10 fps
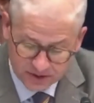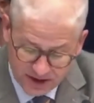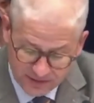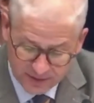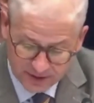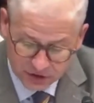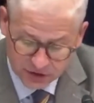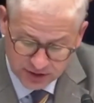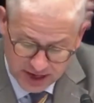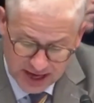government
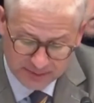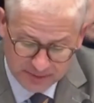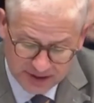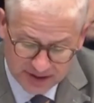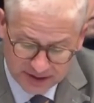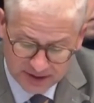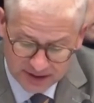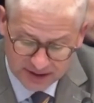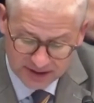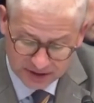should not be in
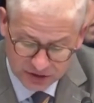uh,